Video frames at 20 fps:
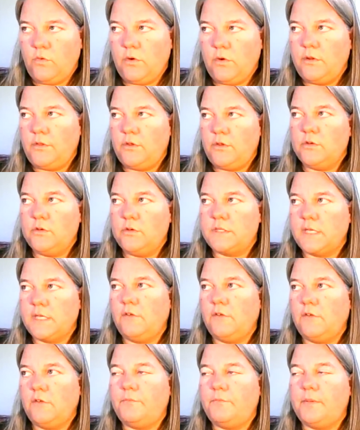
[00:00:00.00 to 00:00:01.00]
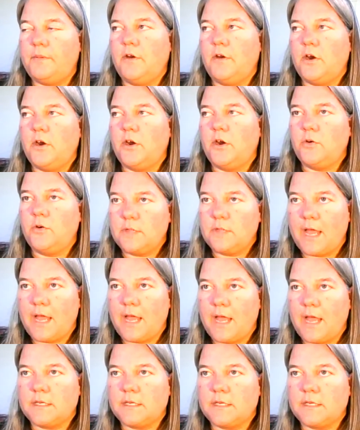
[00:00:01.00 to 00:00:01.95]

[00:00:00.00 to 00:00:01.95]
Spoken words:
yourself being very relaxed,